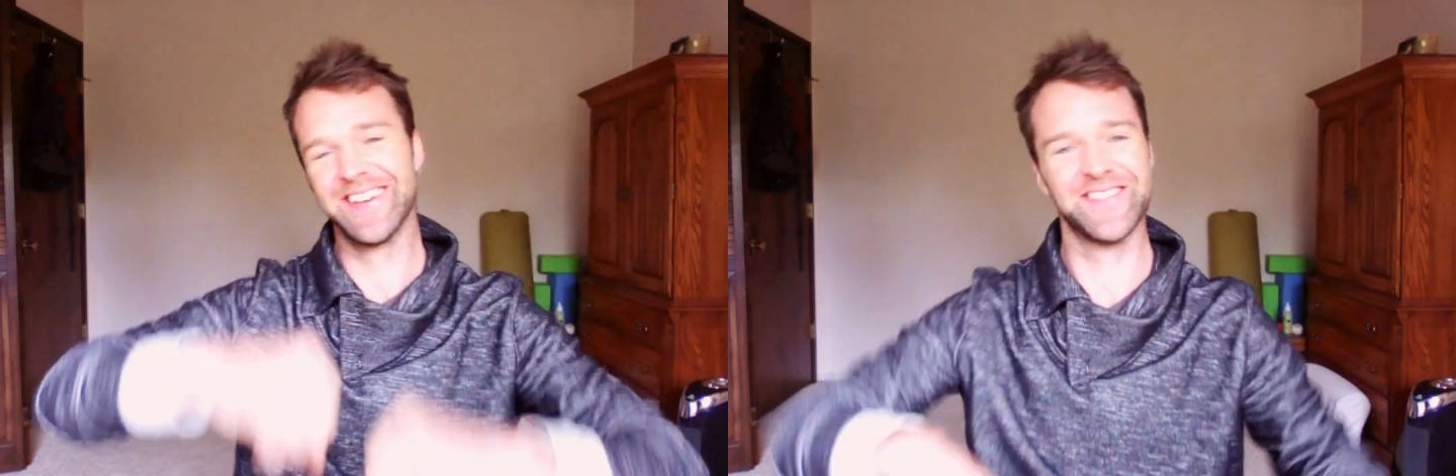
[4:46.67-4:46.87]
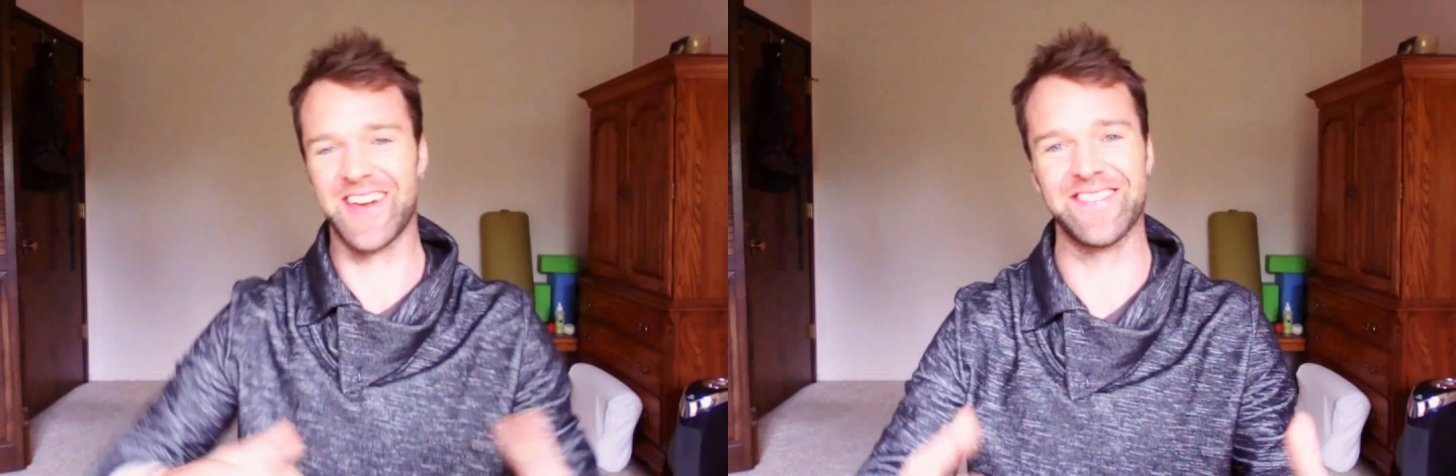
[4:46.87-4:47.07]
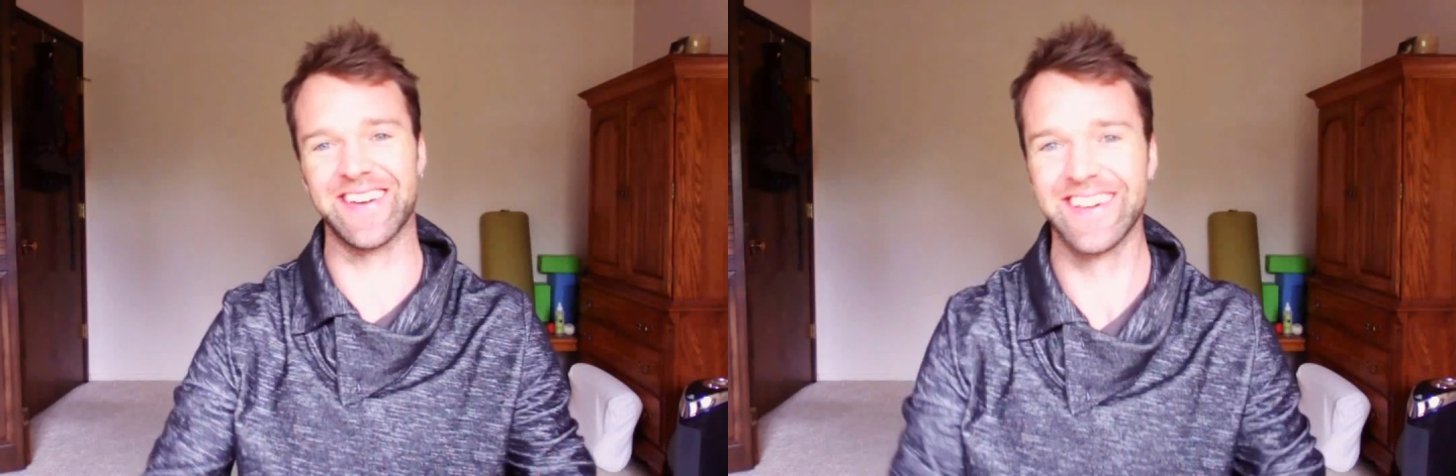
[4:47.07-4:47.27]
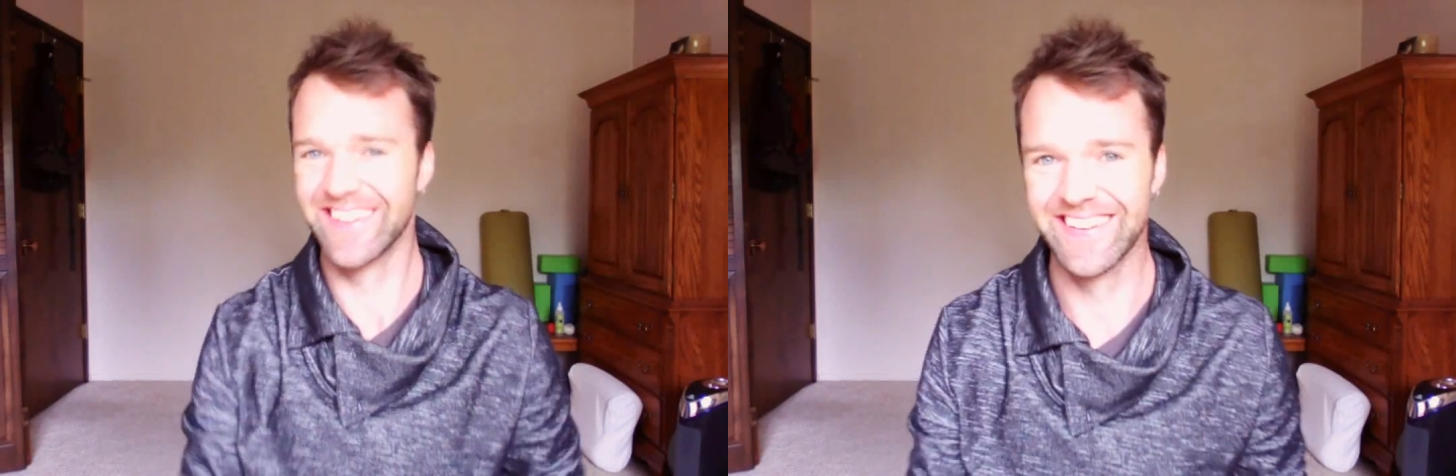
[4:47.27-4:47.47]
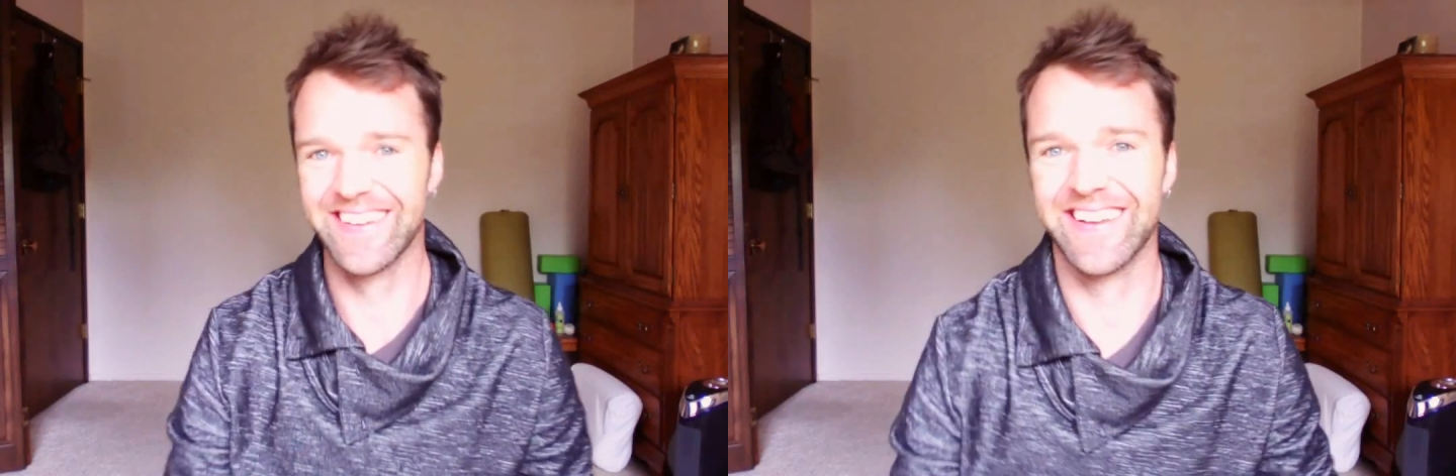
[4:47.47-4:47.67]
Maybe.
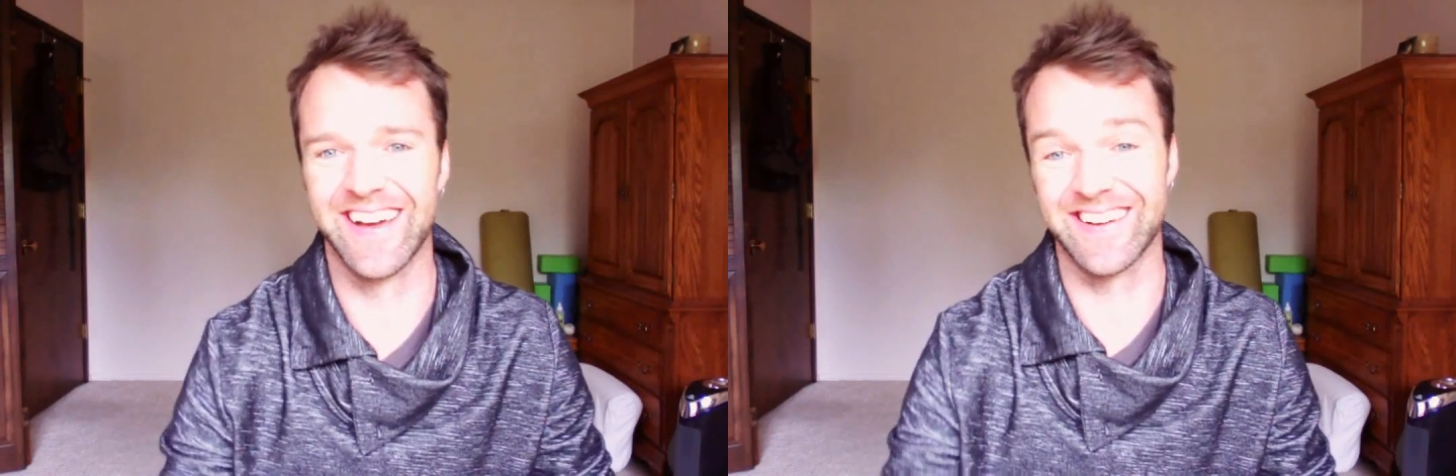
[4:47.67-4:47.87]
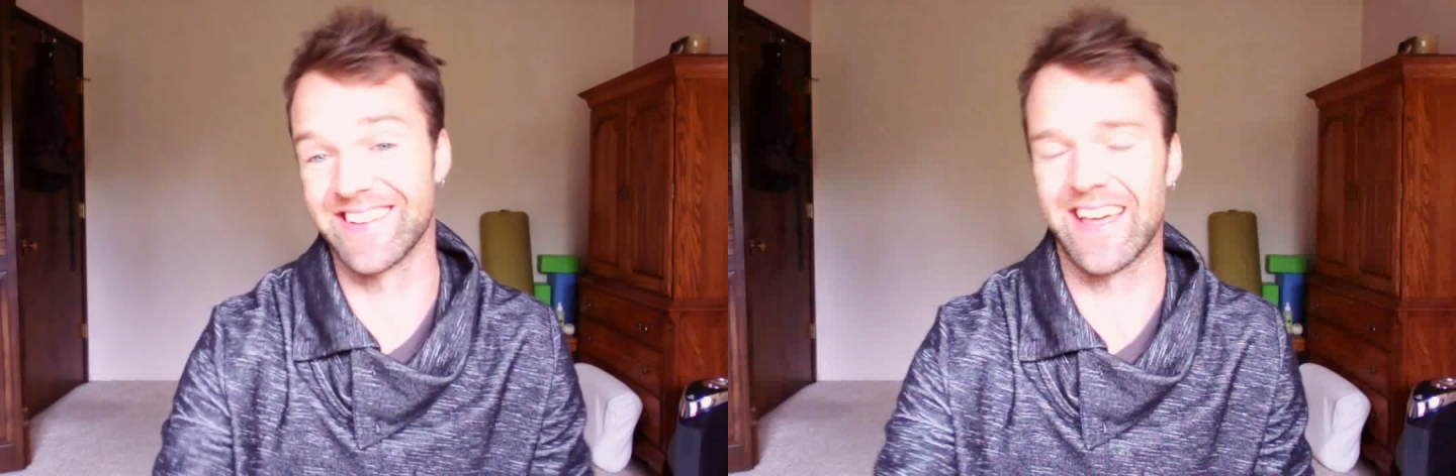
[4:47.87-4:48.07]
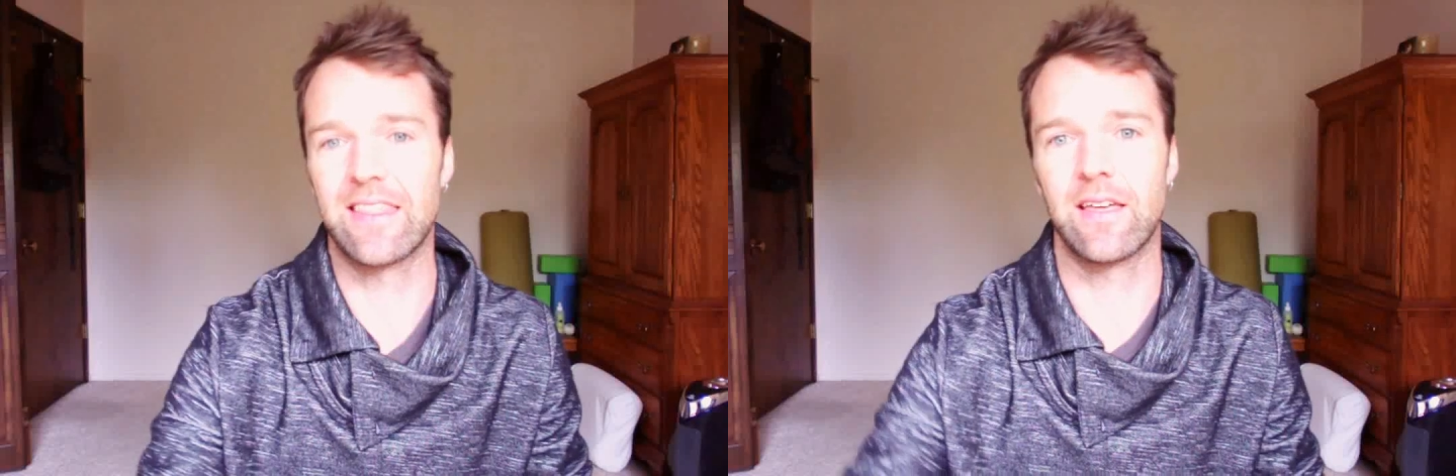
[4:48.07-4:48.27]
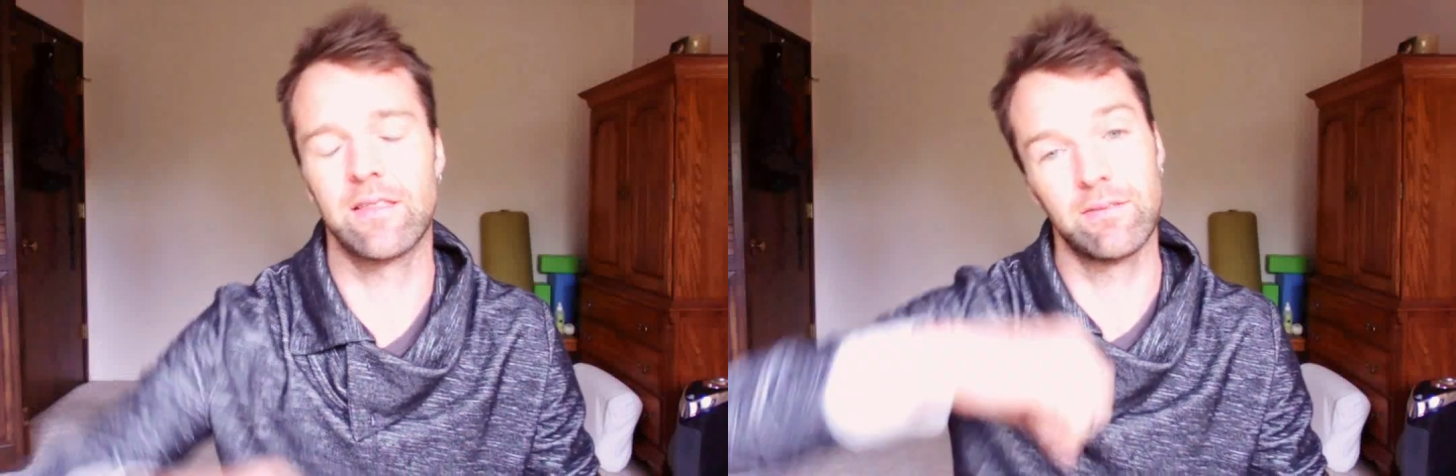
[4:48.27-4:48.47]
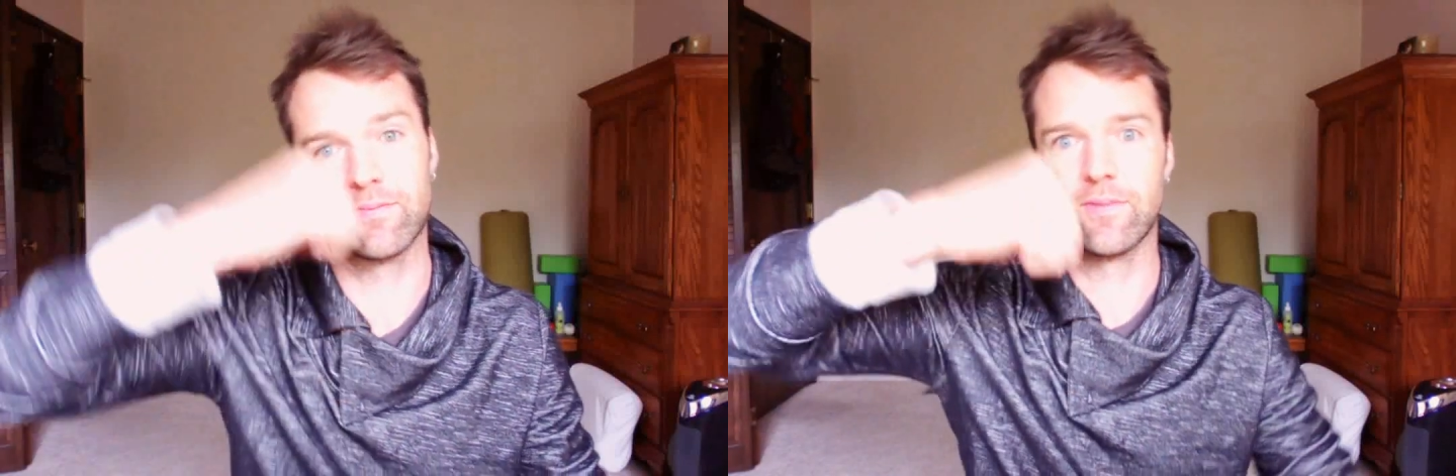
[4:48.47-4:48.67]
Actually, I think